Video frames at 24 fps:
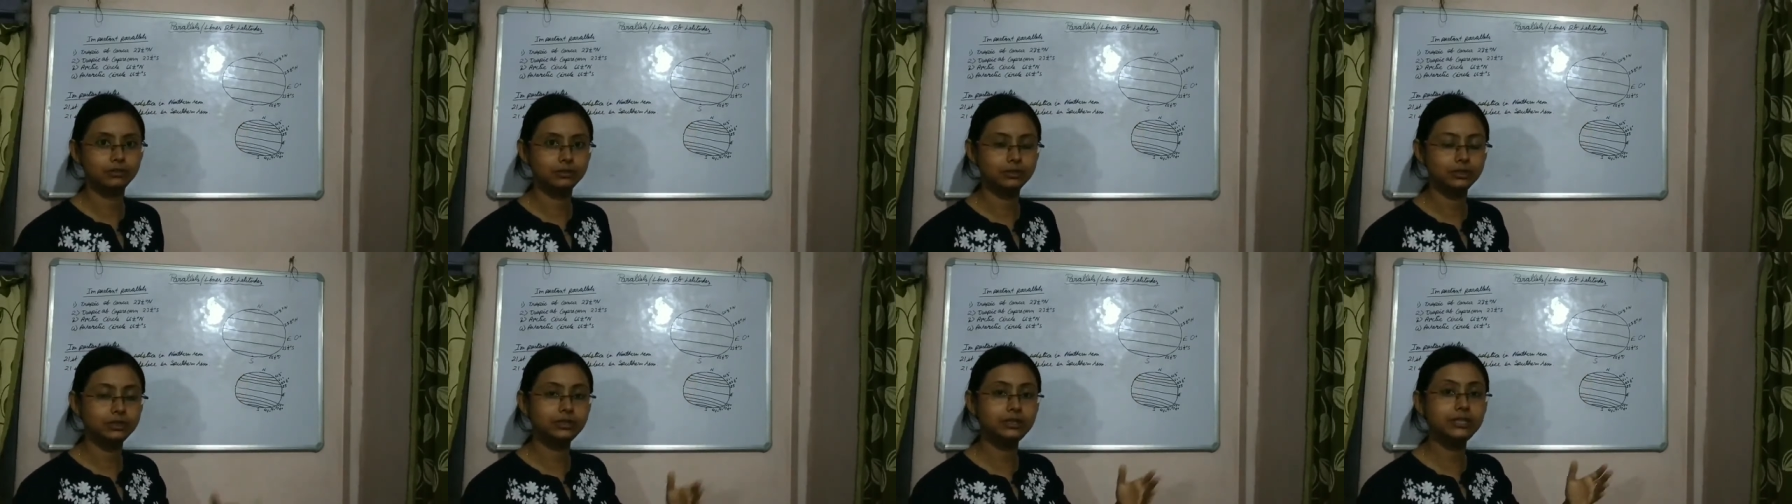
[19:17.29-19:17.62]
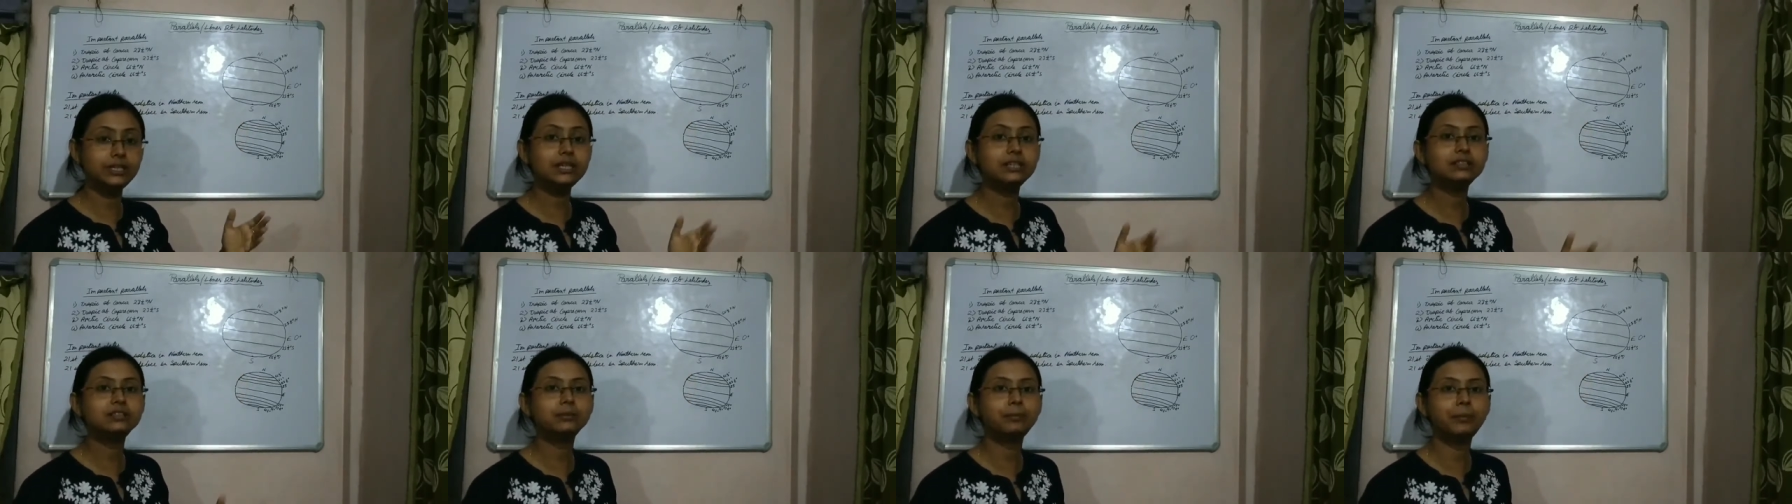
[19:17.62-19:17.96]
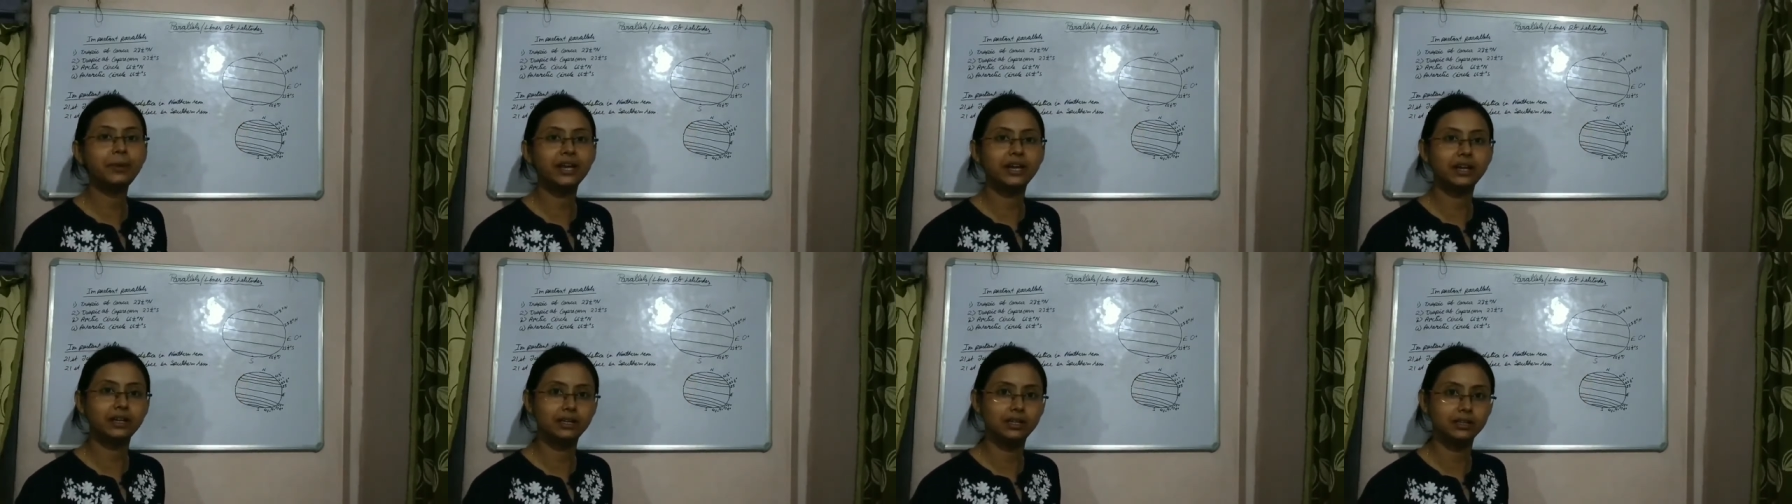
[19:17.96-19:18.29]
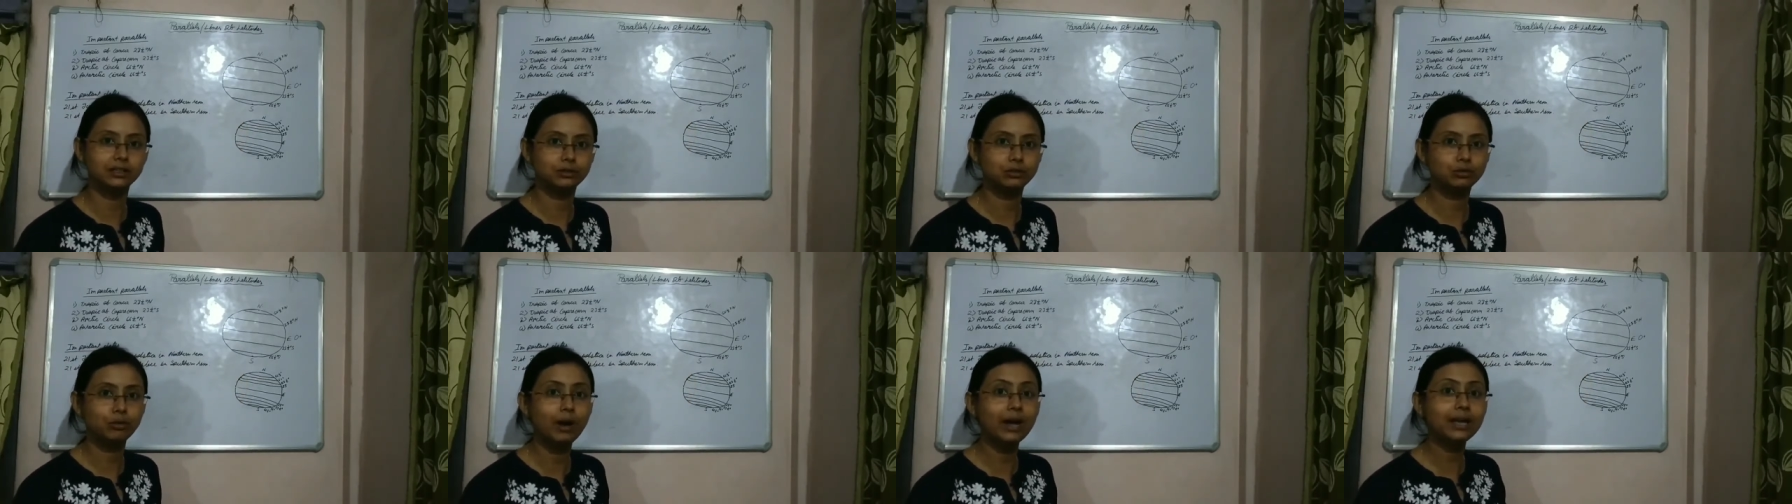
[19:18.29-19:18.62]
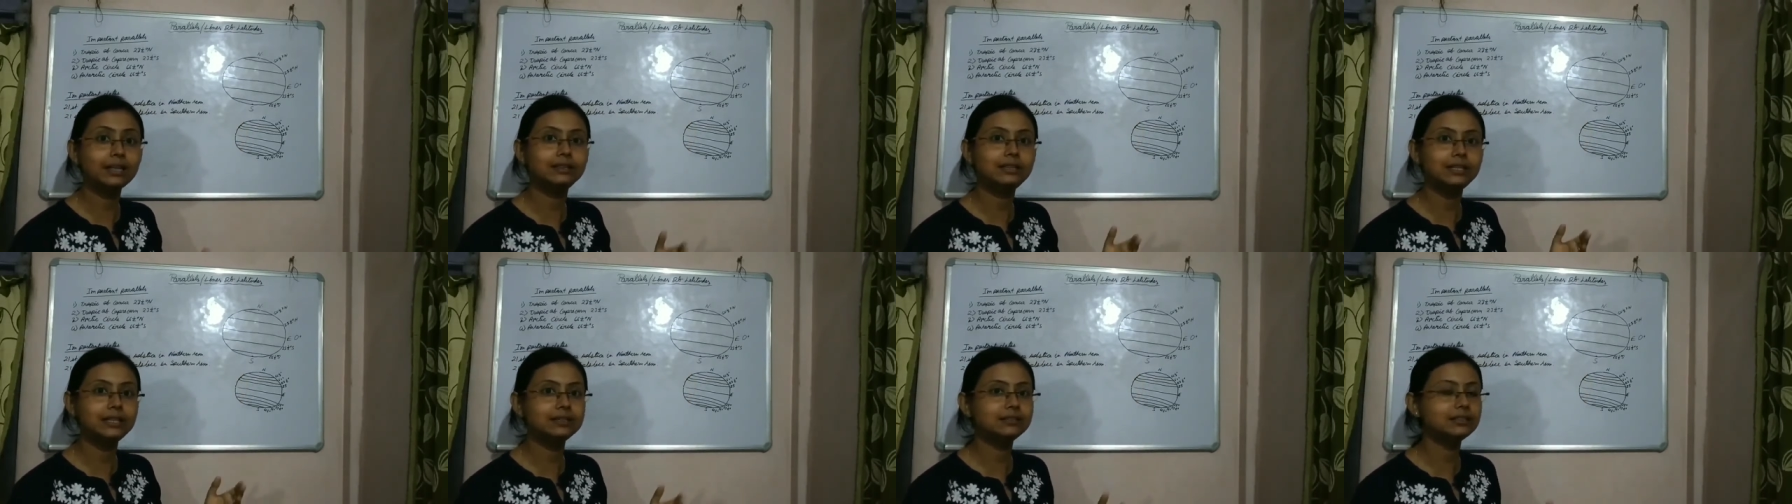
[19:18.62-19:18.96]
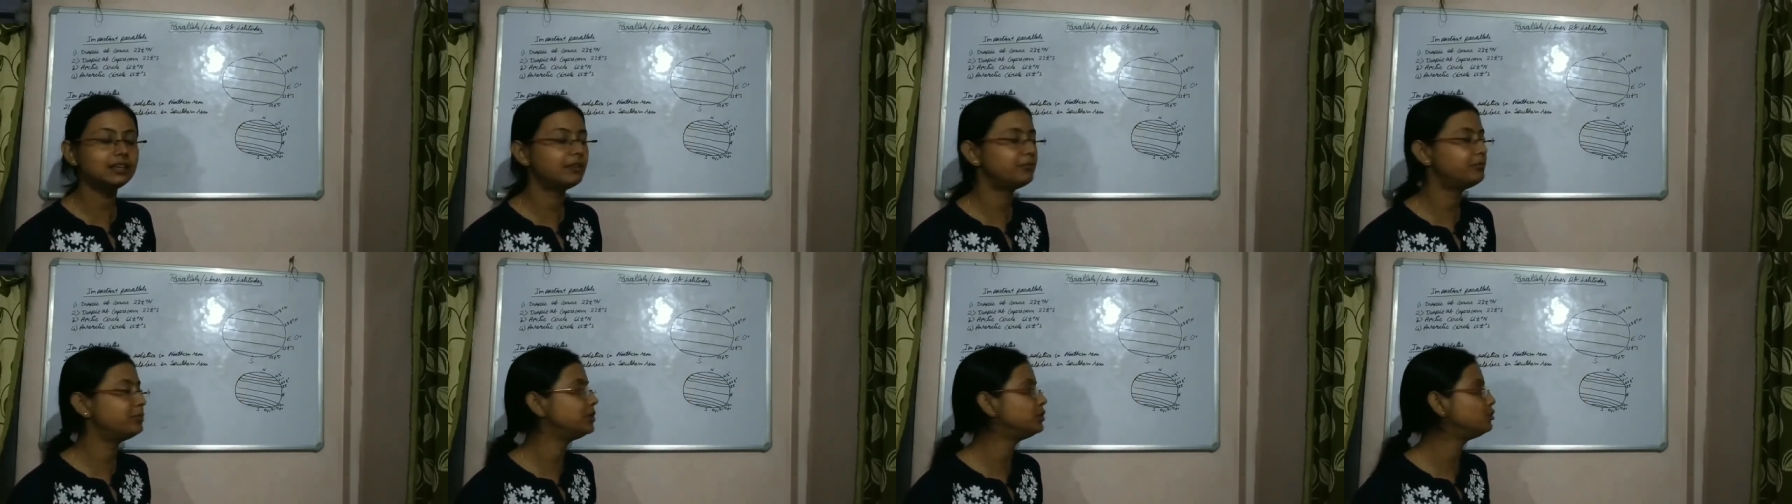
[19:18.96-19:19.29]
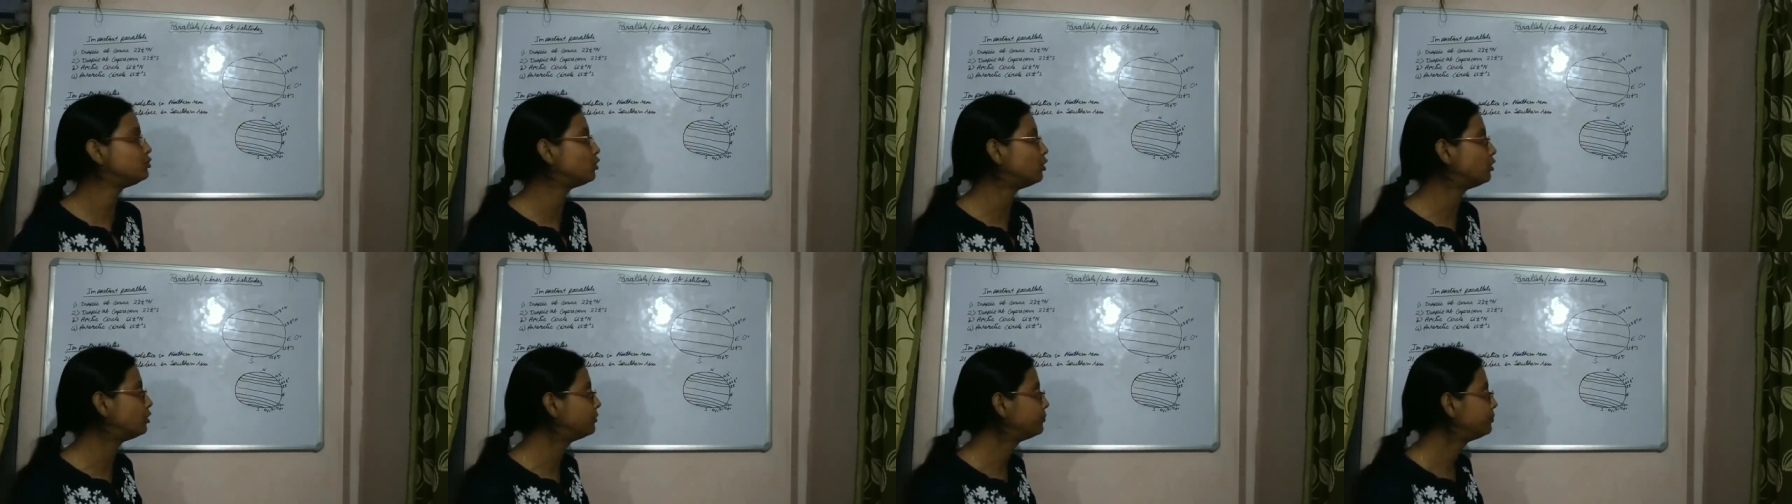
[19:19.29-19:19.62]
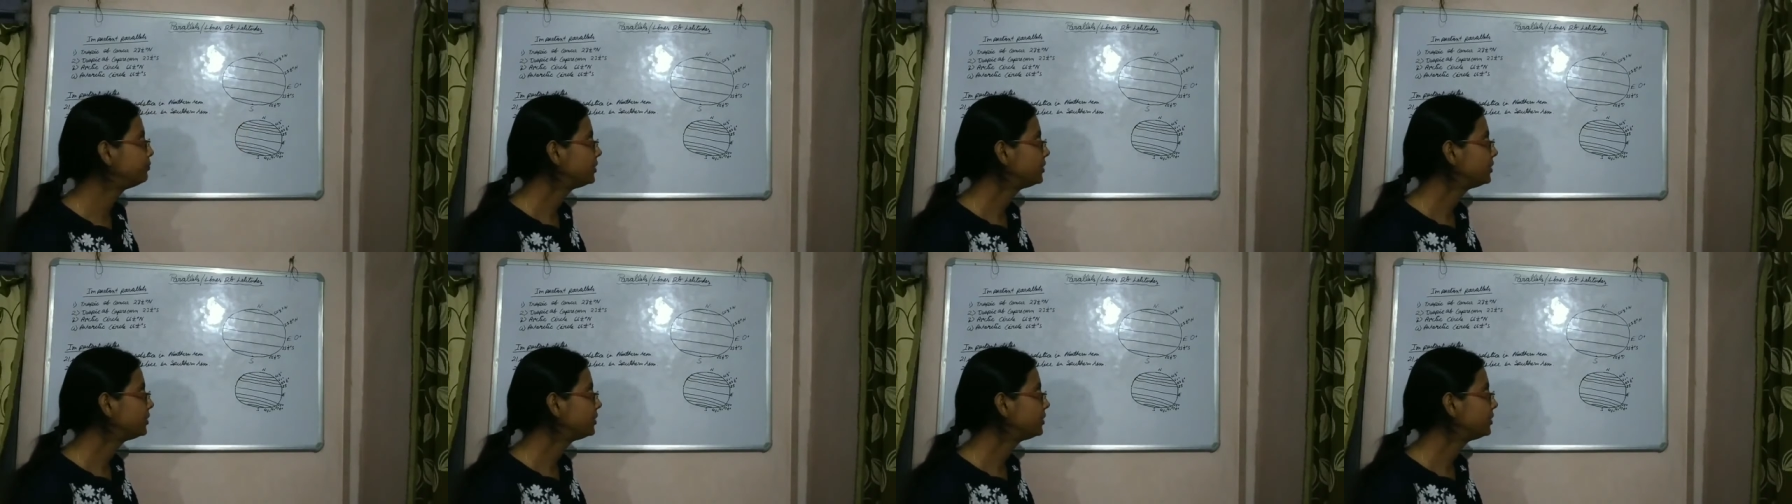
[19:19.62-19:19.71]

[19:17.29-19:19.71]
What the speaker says: these parallels? Why these have been drawn?